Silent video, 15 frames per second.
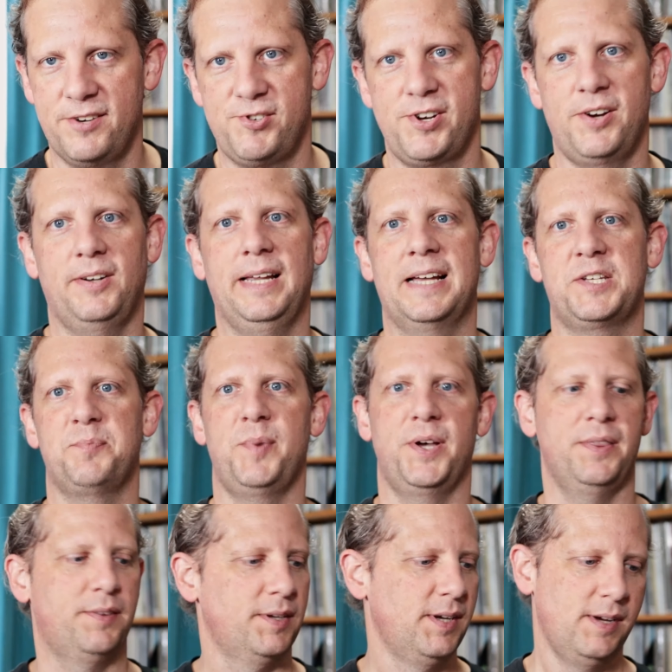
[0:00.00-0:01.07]
shared last
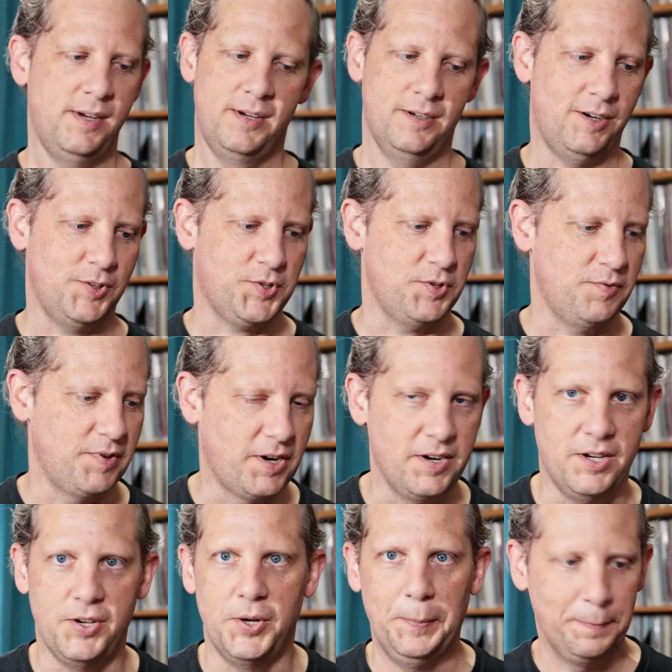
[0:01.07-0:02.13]
month, also very
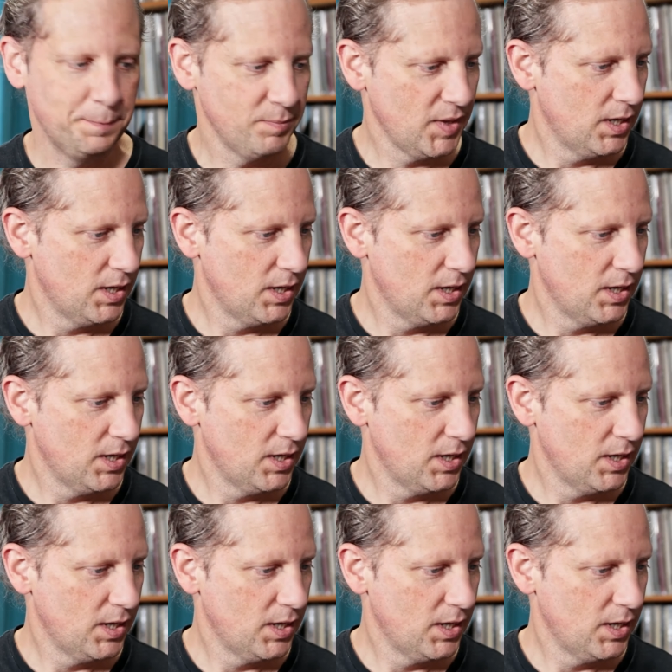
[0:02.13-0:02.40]
good.